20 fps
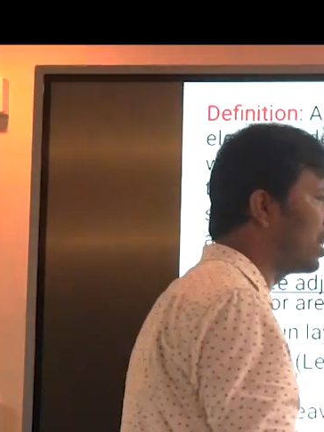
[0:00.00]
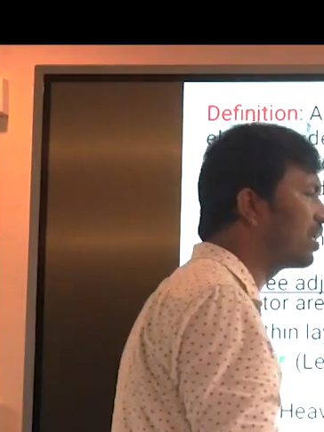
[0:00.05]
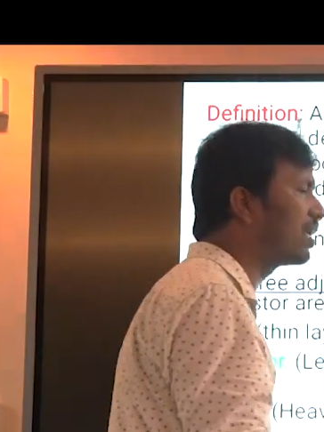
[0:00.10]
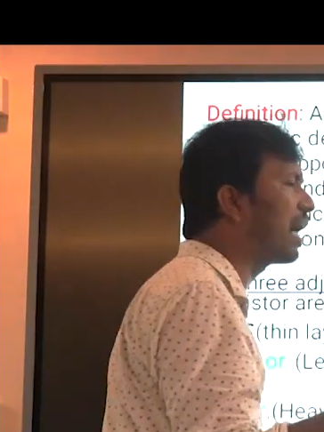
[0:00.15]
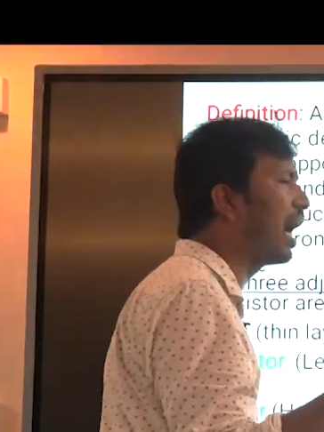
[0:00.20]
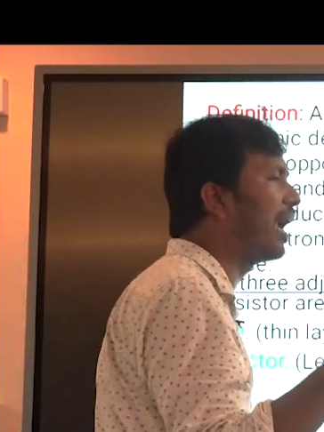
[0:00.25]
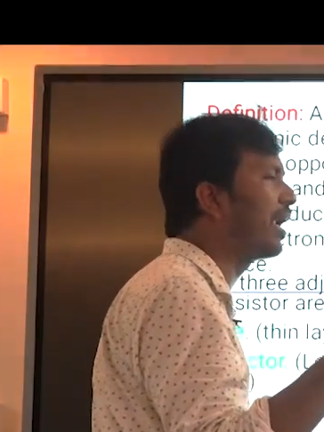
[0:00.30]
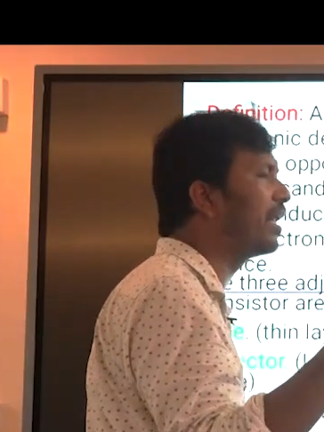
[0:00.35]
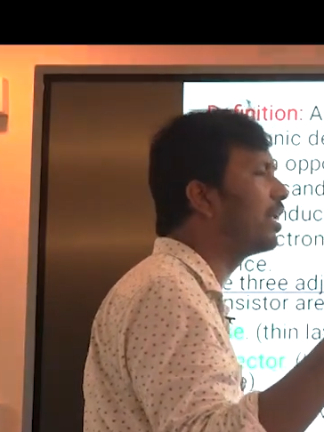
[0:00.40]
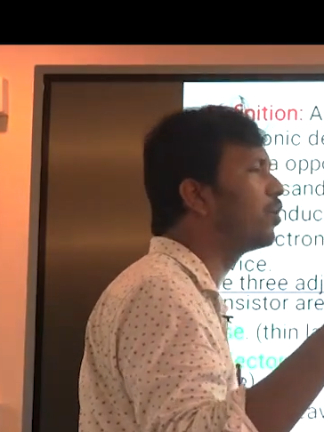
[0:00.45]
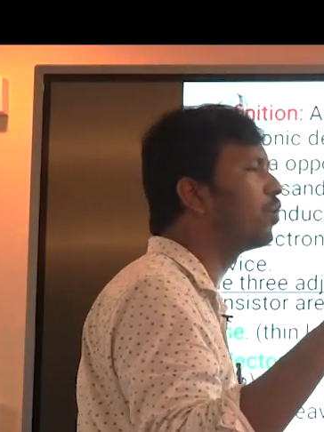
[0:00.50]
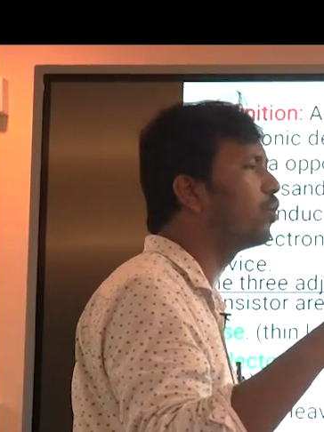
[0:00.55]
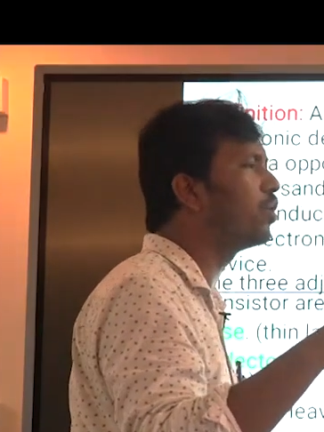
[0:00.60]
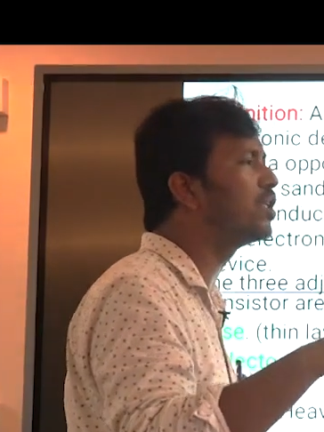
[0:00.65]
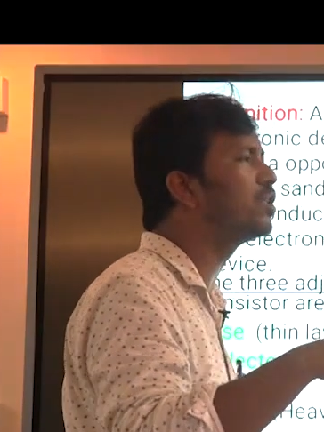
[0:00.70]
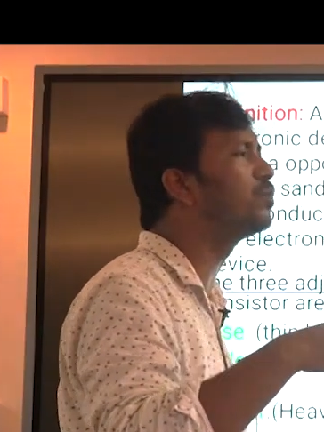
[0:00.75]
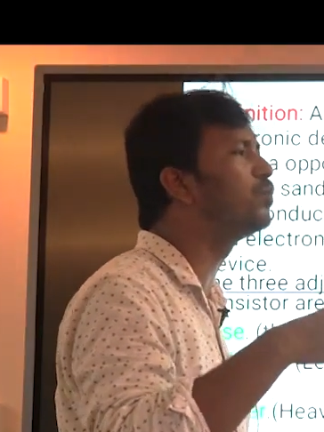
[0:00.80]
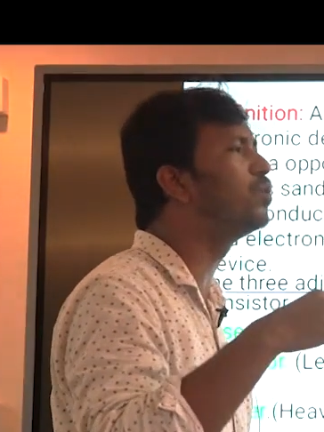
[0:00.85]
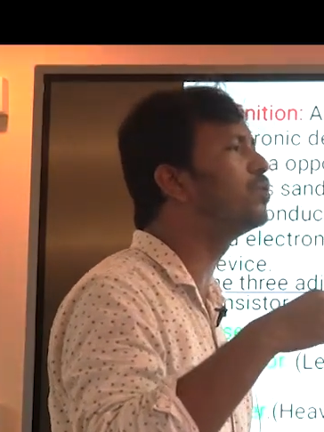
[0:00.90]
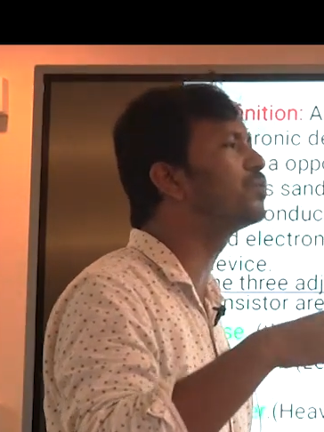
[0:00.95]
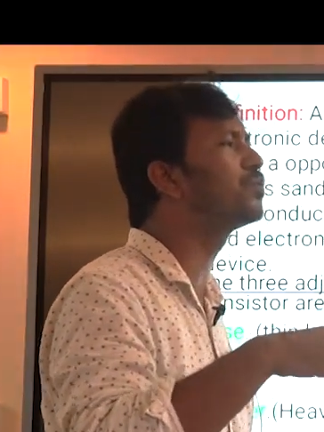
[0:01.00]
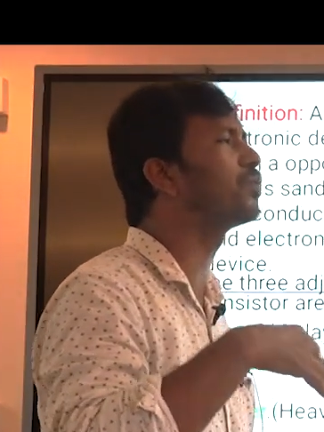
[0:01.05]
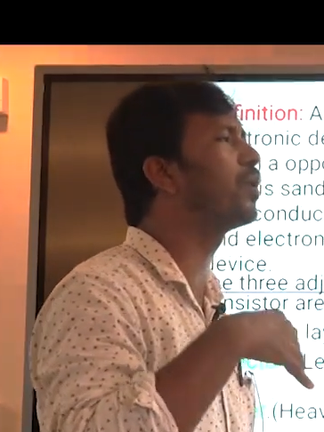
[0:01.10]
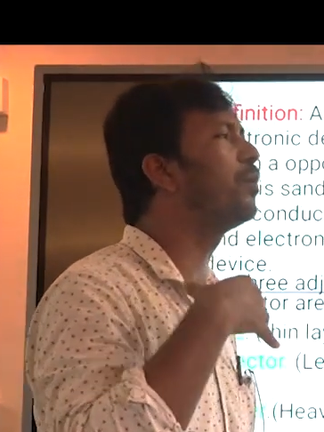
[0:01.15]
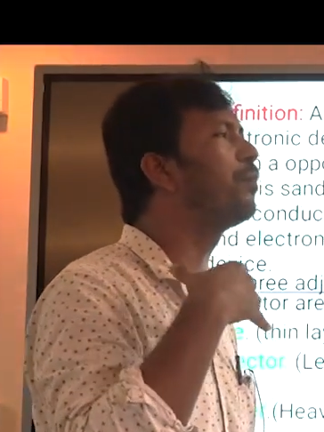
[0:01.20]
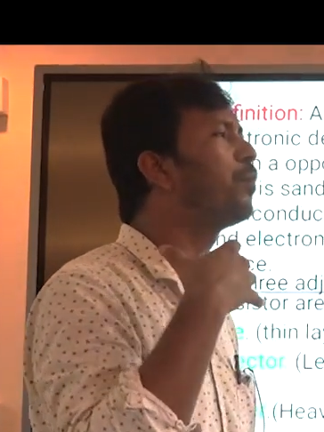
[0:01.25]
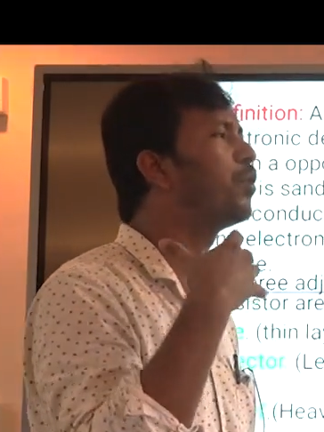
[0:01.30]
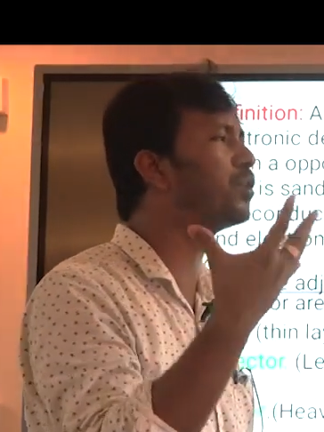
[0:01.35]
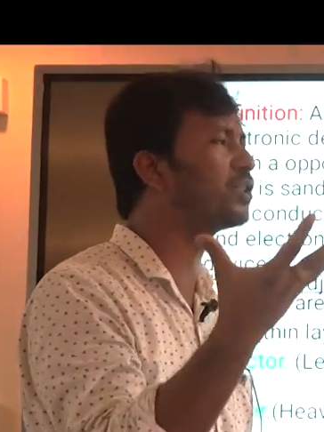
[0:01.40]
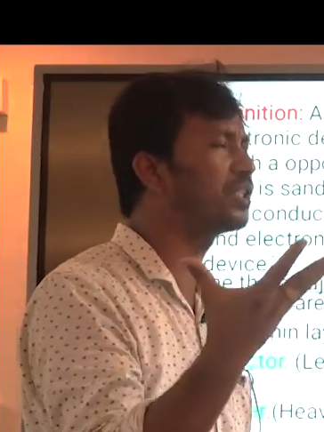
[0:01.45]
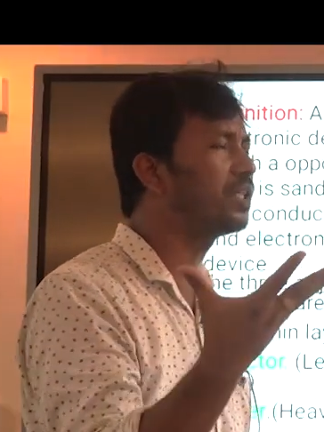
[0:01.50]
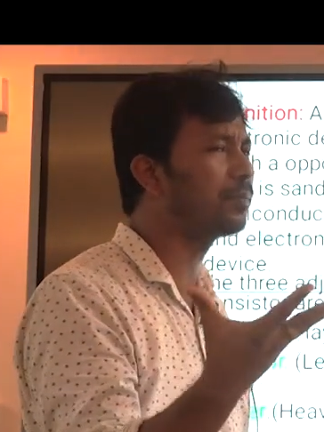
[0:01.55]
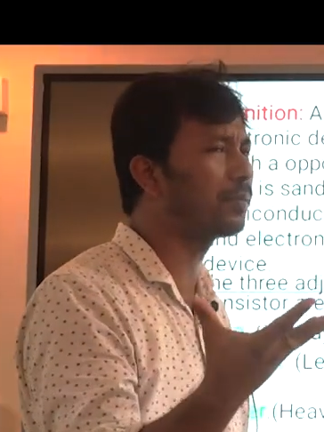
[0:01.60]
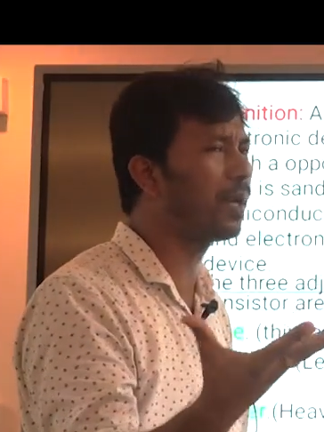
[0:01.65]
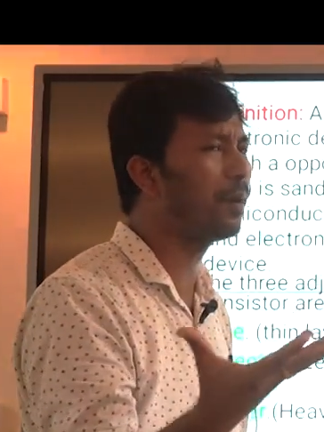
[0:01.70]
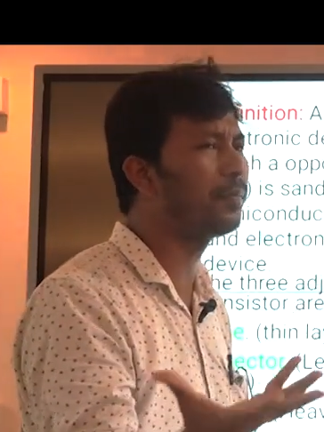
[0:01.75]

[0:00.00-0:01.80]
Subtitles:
that current always moves from positive